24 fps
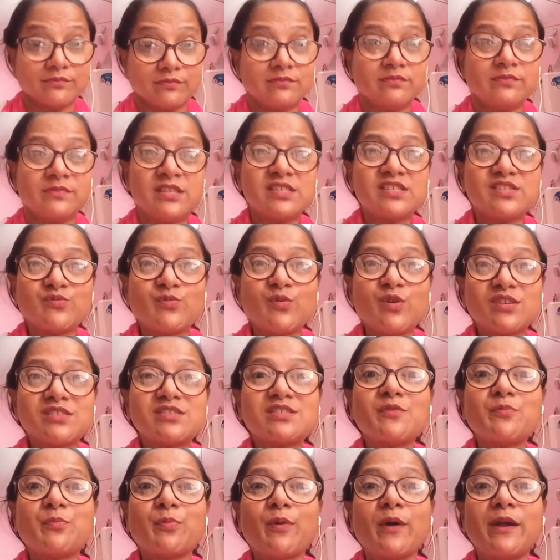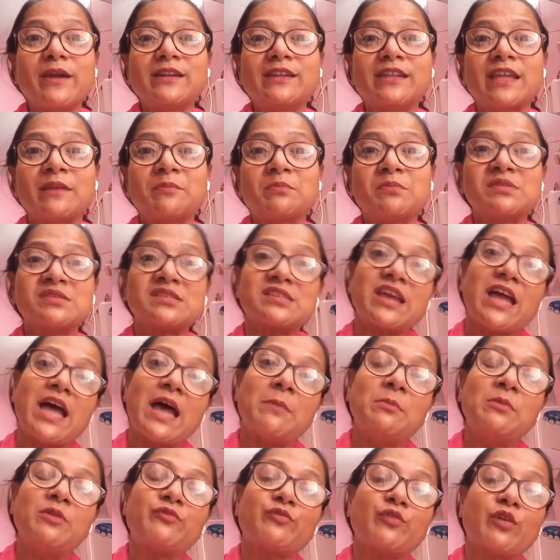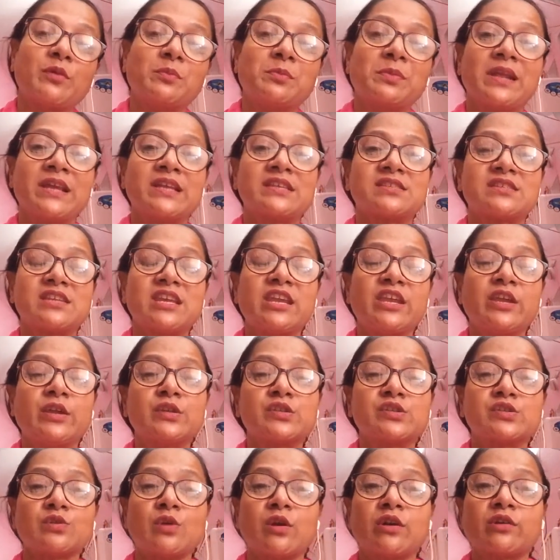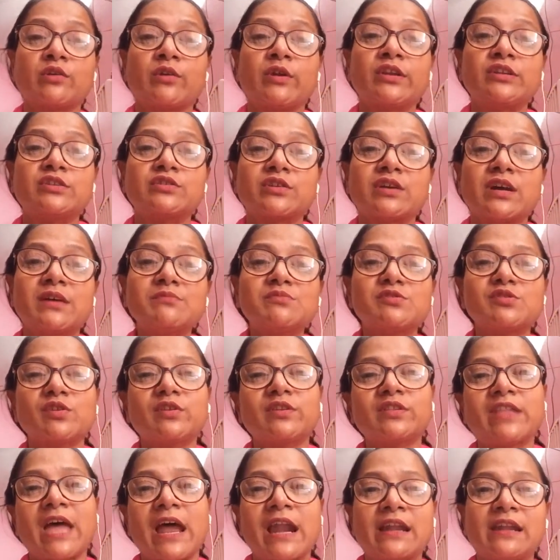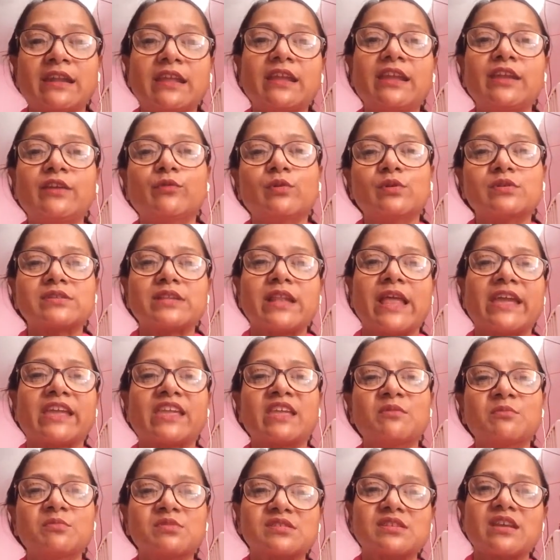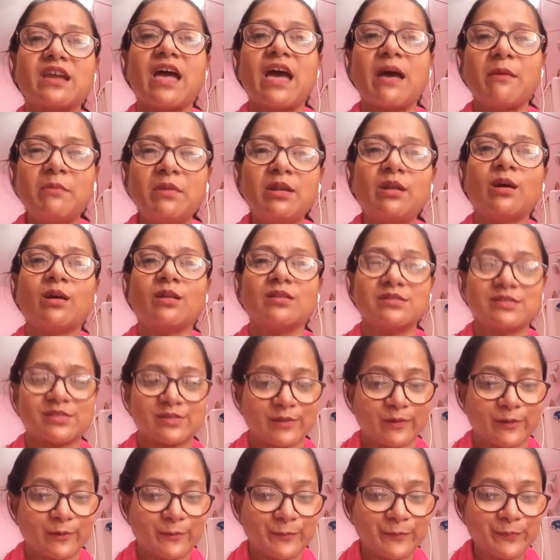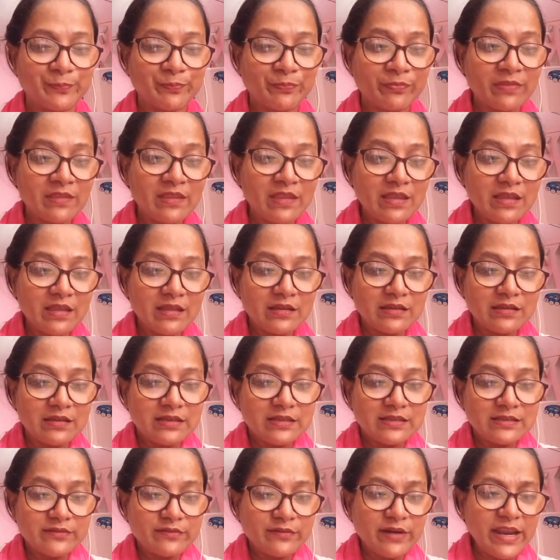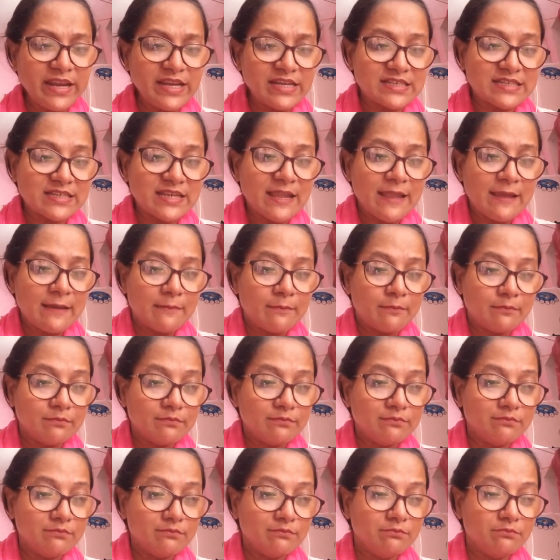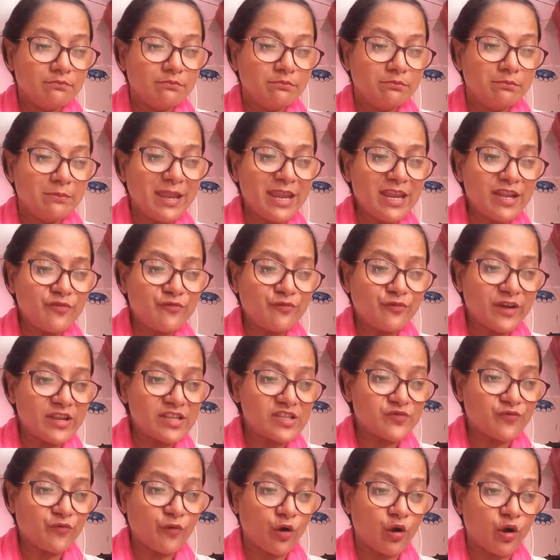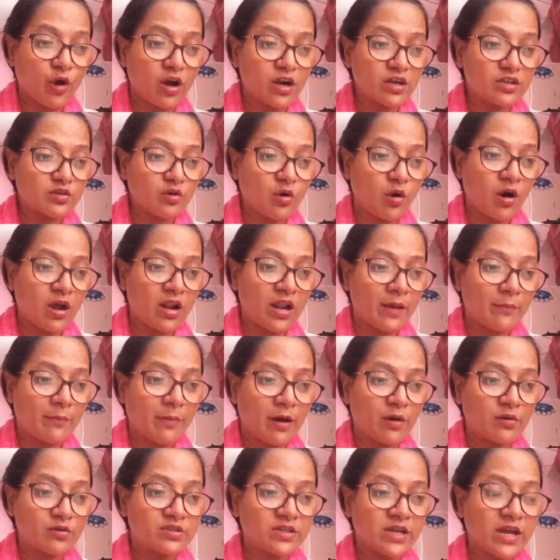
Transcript: This was the point, that Mr. Hamill from next day he is not going to come. So that day he was liking Mr. Hamill also. Right? Made friends forgot all about